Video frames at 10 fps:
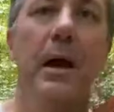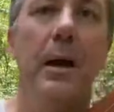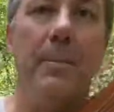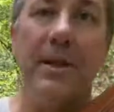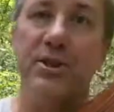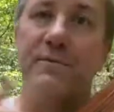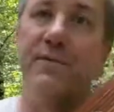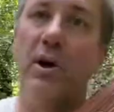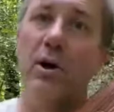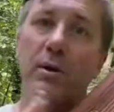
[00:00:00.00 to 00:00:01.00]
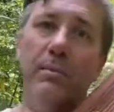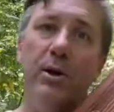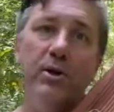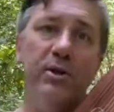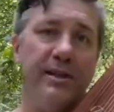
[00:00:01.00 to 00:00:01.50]
Patient
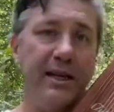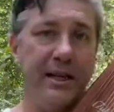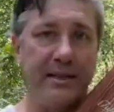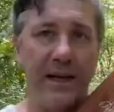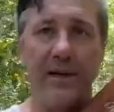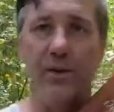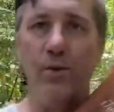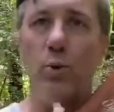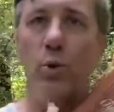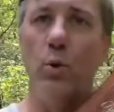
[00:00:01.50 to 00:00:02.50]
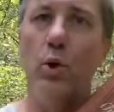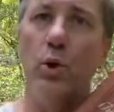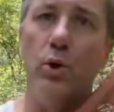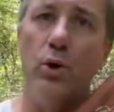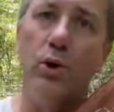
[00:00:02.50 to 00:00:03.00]
farmers, they tend the
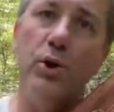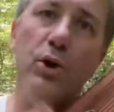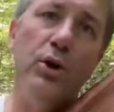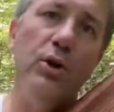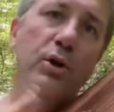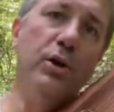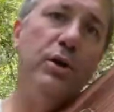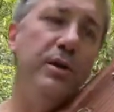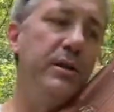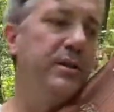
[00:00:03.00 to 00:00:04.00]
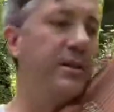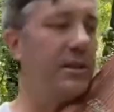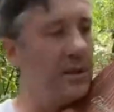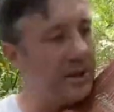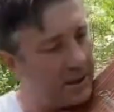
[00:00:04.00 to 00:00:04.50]
woods,
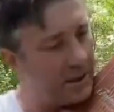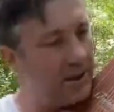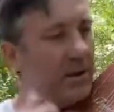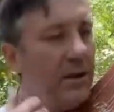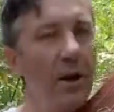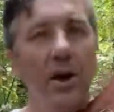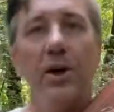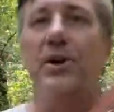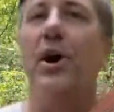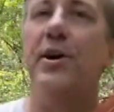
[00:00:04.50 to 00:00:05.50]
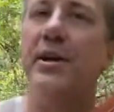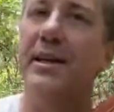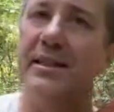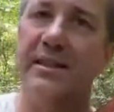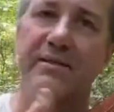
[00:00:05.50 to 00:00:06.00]

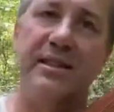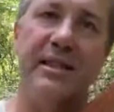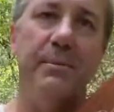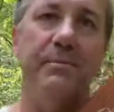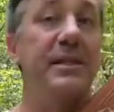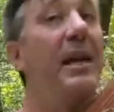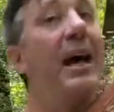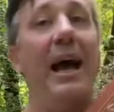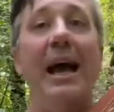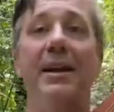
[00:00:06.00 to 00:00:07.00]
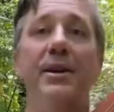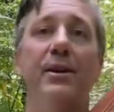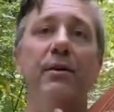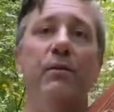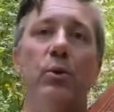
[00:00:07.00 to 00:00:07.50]
guardians of stems and
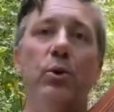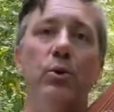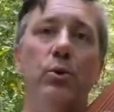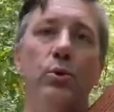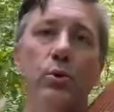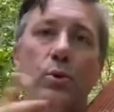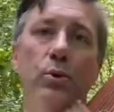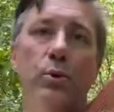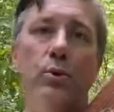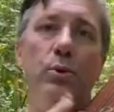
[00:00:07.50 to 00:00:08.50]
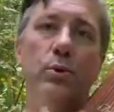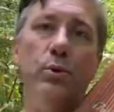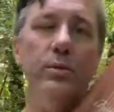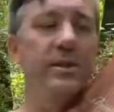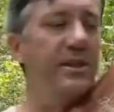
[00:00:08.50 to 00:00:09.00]
of
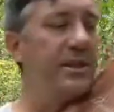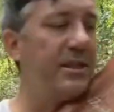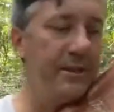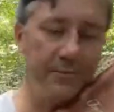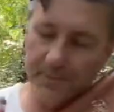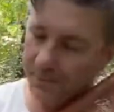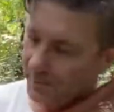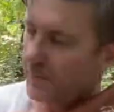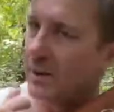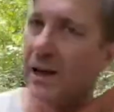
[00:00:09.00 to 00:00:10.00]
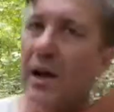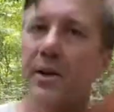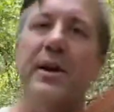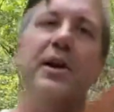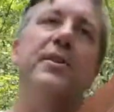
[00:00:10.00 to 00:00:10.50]
roots.
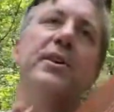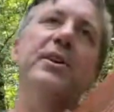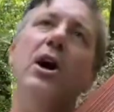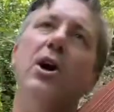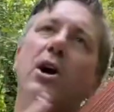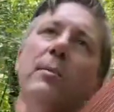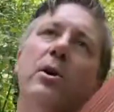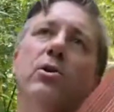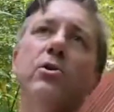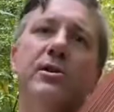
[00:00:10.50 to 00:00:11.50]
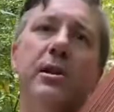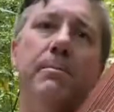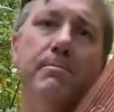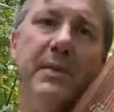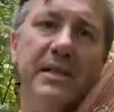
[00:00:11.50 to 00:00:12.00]
They hear the arbors,
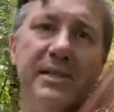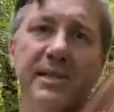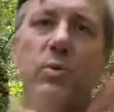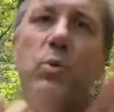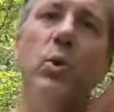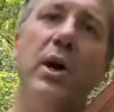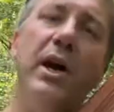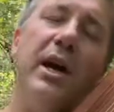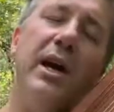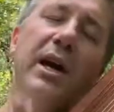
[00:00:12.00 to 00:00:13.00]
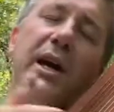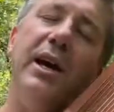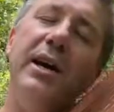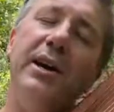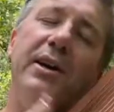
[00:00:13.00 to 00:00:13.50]
laments and
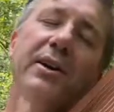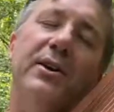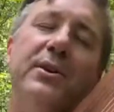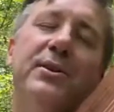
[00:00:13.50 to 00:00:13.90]
wails,